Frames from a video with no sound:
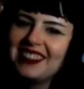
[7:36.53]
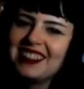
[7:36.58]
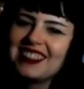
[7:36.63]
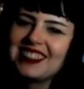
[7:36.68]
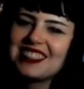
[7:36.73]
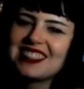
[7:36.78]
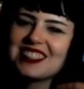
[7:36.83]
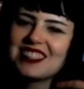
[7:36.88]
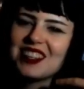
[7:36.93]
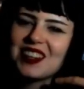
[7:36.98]

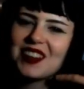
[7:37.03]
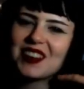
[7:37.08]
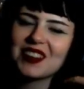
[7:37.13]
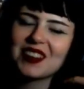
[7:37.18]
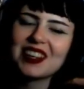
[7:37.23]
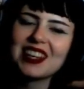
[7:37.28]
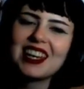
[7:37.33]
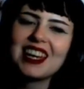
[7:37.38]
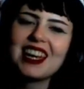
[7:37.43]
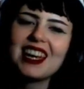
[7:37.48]
So
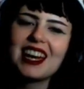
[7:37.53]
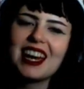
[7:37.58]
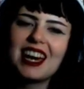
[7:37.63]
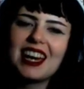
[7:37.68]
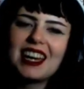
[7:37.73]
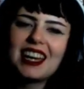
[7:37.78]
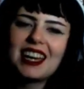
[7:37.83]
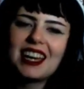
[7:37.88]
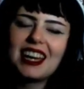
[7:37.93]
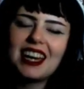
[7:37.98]

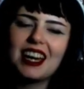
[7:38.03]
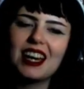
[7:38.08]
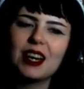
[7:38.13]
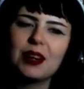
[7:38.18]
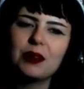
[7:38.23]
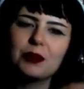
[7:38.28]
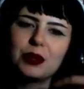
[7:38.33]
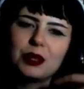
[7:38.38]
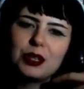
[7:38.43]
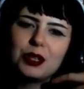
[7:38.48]

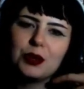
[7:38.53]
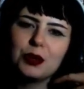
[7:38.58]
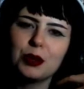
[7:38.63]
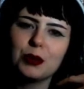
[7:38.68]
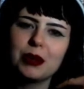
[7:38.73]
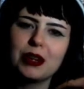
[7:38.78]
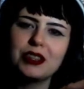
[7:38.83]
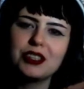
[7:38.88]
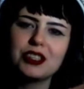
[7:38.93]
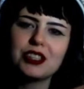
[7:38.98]
when you were
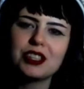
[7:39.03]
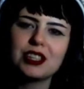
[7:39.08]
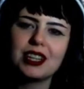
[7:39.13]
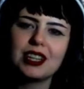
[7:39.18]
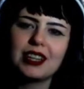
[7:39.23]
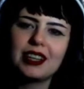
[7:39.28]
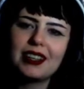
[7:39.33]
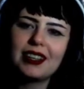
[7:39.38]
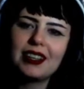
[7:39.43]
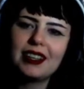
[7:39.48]

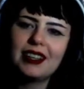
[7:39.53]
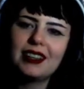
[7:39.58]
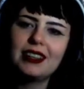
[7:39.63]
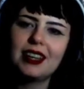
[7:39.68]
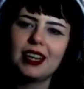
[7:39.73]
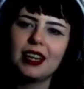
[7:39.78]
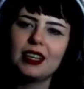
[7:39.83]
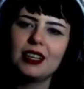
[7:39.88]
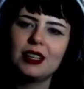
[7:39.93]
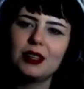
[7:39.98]
mentioning
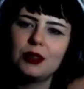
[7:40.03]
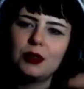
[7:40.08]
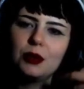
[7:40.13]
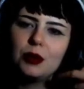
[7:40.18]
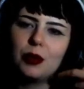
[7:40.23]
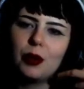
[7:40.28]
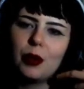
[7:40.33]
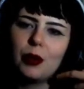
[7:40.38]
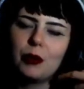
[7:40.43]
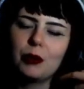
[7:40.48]
that
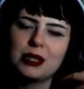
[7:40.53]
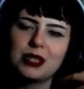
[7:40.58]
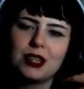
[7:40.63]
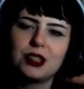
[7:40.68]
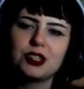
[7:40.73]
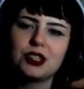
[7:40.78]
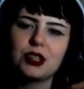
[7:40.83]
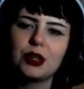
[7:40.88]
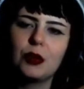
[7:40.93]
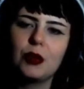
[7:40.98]
you
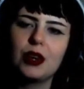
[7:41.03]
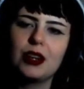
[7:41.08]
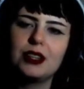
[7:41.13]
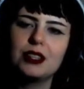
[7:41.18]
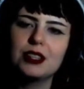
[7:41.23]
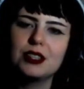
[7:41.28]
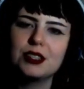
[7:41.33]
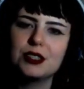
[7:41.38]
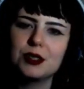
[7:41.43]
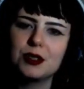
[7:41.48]
potentially wanted
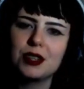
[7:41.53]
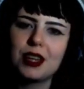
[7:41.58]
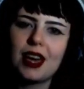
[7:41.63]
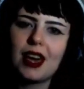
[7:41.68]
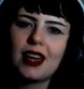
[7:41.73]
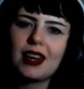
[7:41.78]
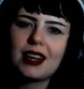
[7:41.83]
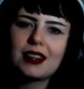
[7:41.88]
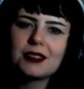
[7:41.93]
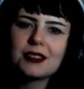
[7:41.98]
to do
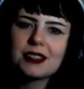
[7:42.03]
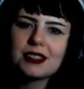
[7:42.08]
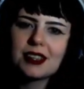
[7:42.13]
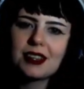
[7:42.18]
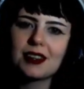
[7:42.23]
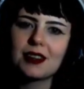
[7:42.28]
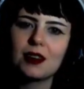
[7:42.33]
that, I was like,